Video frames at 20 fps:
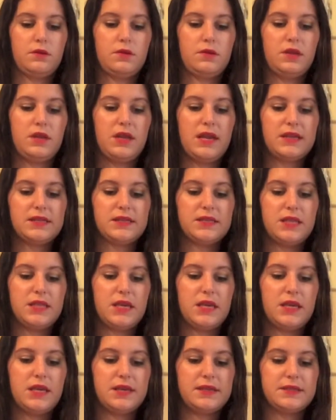The next
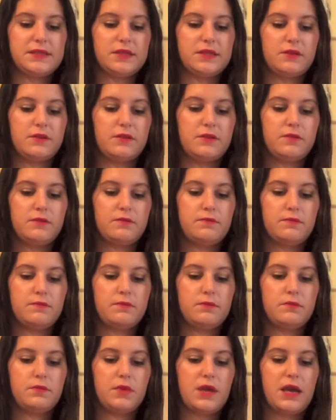thing is the
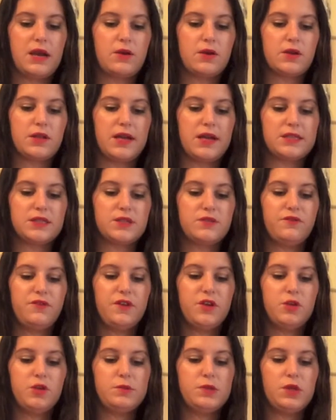Hourglass
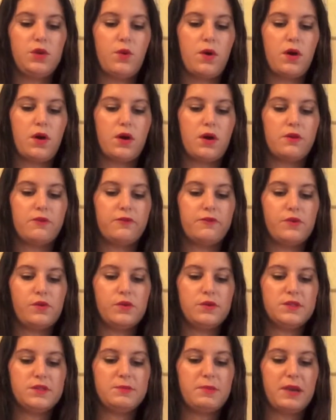Film Noir
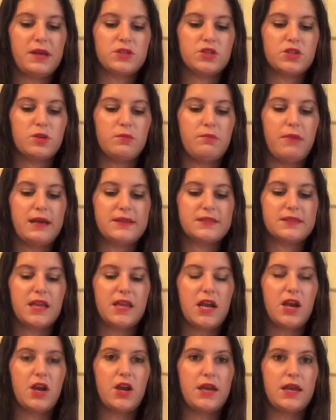Full Spectrum
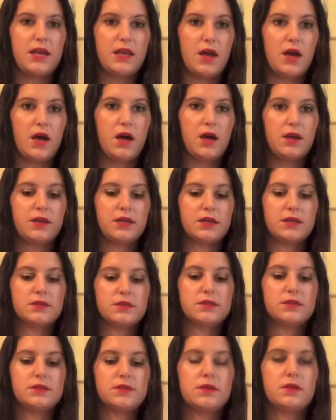Mascara in
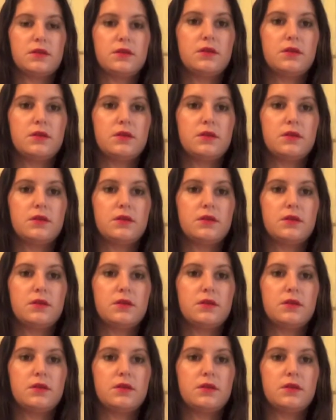Onyx.